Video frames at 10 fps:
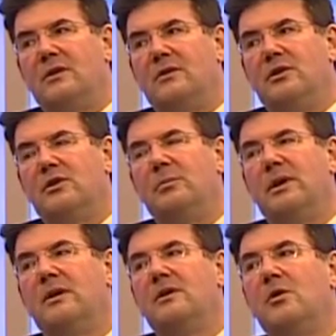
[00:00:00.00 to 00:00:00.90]

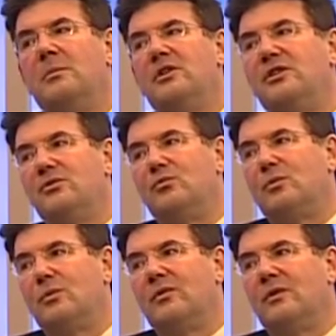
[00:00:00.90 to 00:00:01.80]
European competition
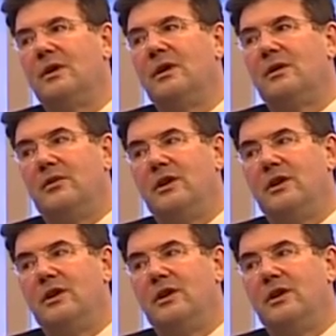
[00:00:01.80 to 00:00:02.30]
rules. Now,